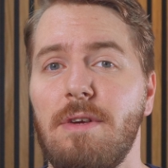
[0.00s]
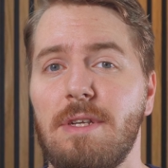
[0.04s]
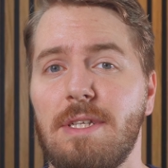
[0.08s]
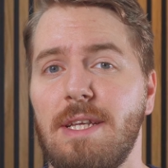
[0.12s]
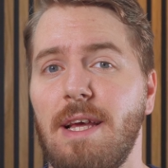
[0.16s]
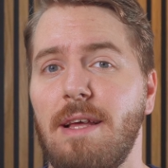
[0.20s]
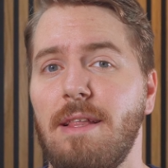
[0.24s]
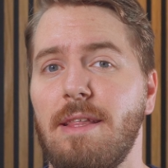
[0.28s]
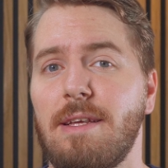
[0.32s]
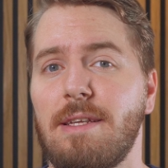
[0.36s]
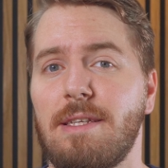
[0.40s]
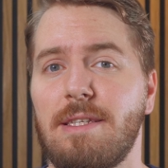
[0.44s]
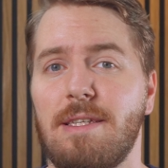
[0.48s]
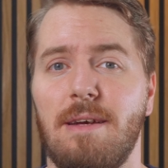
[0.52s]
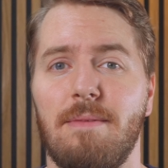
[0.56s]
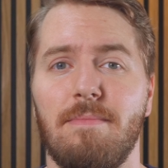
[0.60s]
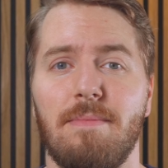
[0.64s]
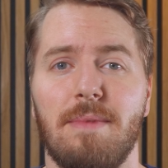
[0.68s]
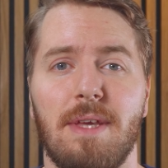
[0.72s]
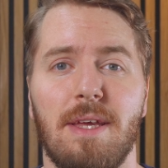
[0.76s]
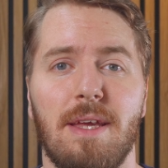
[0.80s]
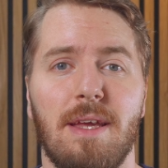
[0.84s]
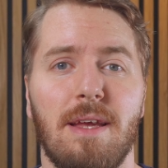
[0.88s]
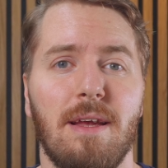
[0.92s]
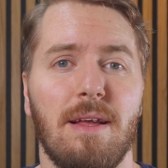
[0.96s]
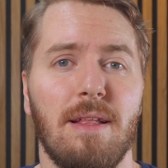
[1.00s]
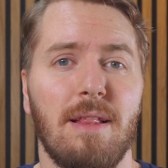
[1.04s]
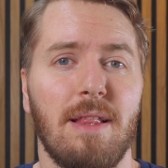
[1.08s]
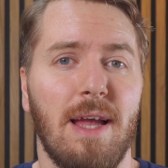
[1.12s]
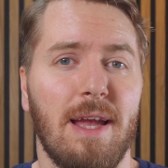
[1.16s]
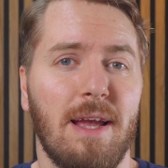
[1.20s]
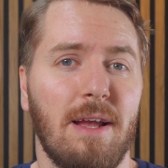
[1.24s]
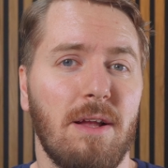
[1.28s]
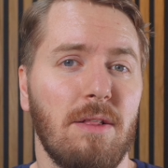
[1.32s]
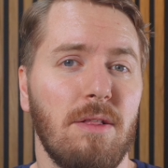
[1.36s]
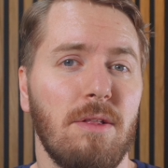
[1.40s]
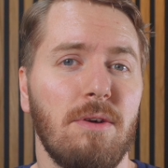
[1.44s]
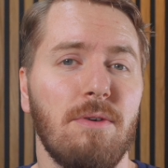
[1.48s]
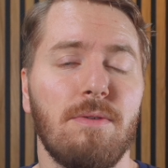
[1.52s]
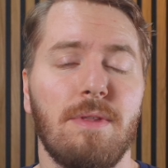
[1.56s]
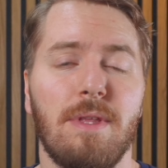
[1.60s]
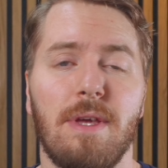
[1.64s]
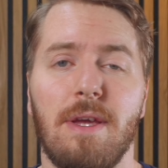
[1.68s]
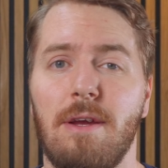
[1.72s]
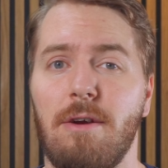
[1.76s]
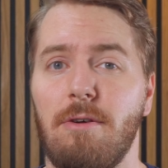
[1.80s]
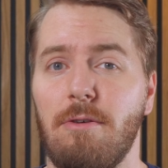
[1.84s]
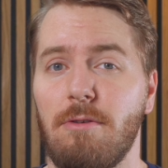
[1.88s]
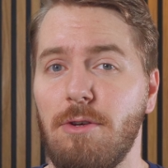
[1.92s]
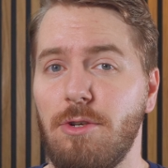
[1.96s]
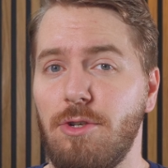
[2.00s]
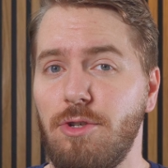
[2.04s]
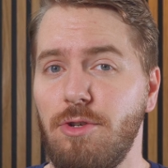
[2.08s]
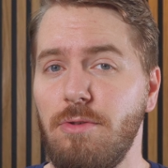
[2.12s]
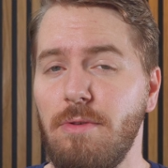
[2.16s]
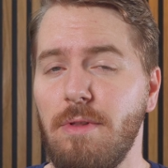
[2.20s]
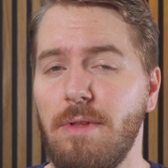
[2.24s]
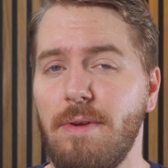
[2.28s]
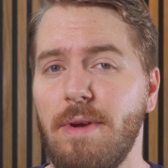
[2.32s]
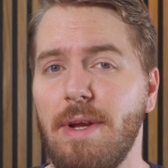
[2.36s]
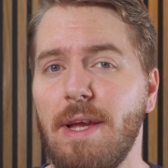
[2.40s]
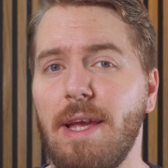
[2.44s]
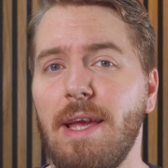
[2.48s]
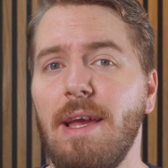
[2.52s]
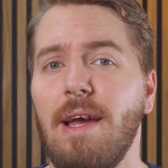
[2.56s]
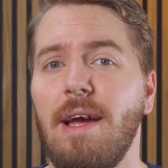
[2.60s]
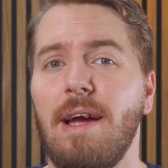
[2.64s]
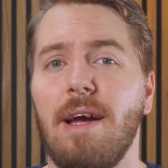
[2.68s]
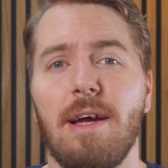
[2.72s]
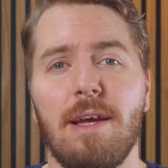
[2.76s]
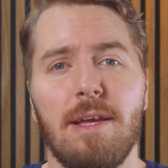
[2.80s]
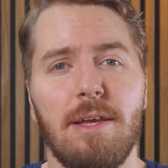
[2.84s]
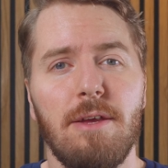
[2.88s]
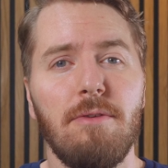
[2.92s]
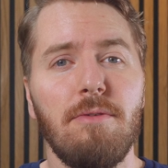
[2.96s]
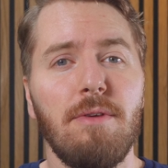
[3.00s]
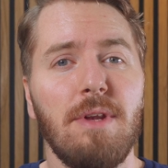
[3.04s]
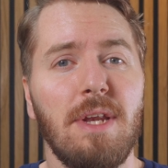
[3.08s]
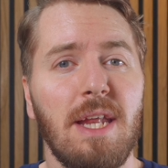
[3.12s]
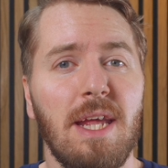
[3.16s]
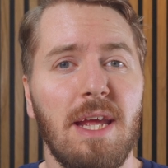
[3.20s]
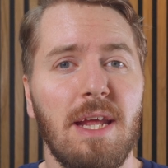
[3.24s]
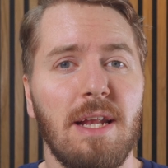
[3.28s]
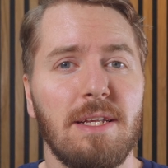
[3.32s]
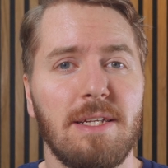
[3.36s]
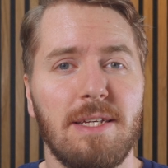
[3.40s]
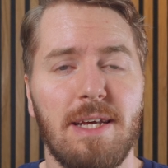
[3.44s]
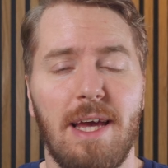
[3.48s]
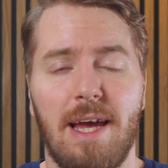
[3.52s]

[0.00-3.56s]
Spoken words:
selling something like clothing or jewelry, you need to